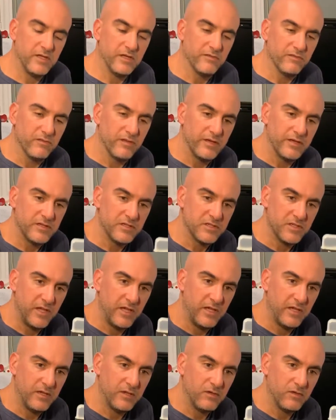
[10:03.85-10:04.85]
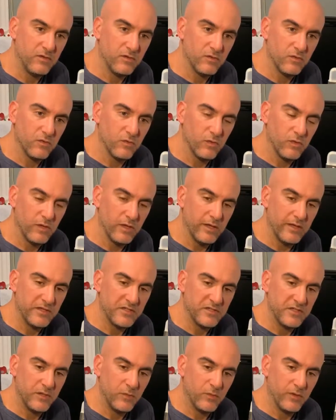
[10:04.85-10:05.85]
I like seeing
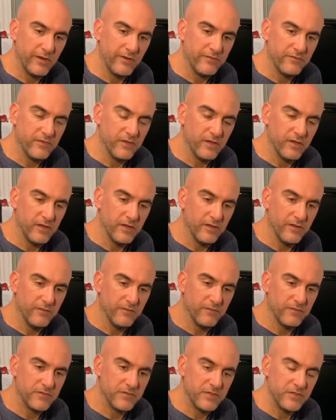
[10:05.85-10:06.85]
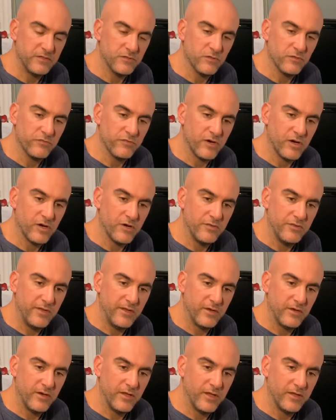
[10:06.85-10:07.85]
what I've seen so far on the
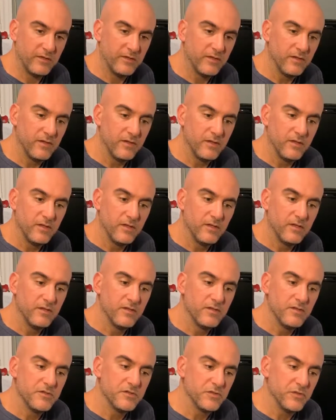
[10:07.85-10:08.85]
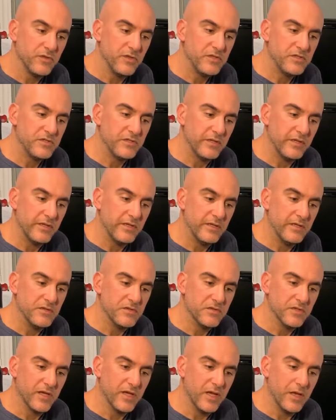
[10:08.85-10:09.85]
internet. So this
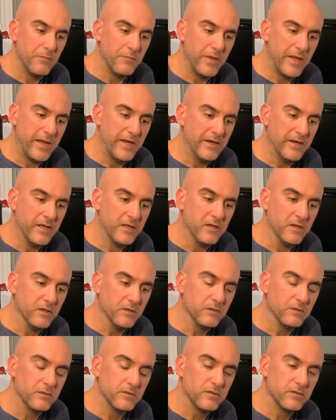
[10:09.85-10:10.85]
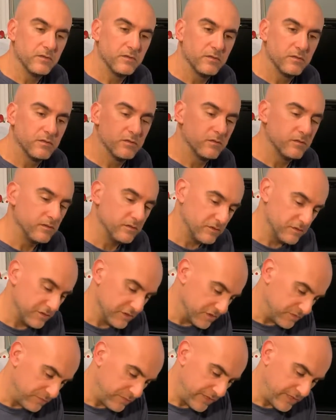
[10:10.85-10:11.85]
is Bayonetta.
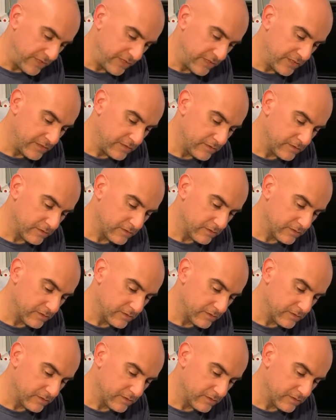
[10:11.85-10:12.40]
Just Bayonetta?